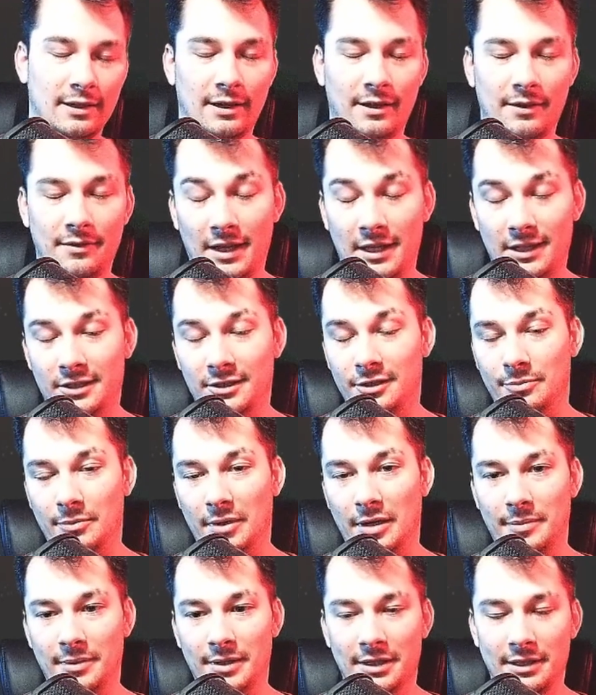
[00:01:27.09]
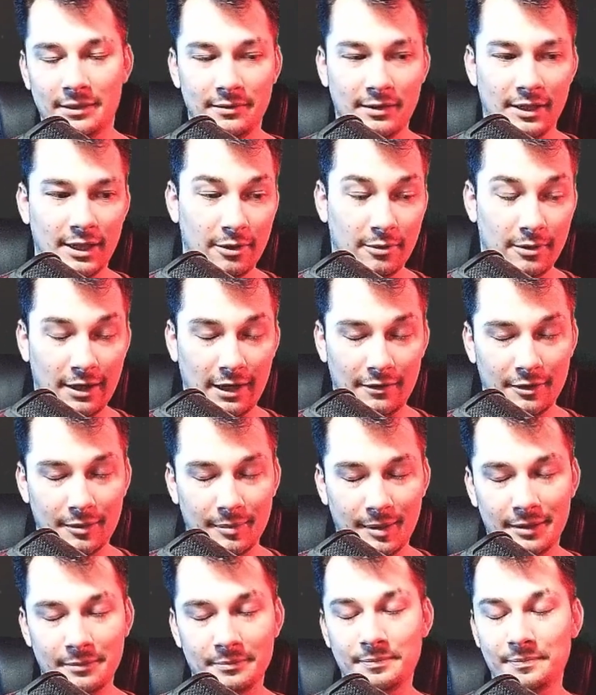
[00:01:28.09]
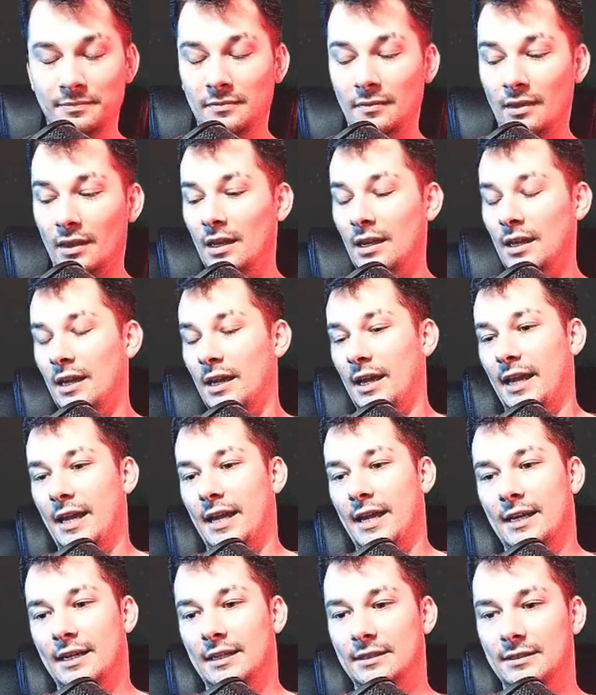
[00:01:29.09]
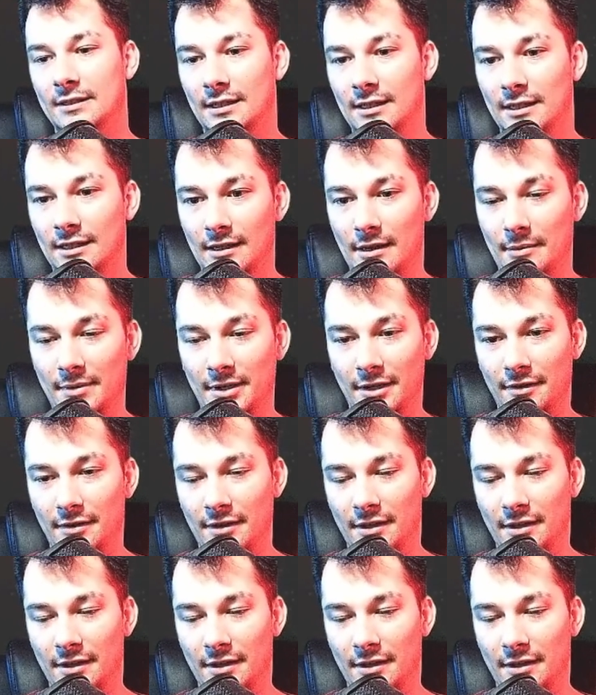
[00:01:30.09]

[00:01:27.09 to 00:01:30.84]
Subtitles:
That's just my opinion, whatever, man. And I mean,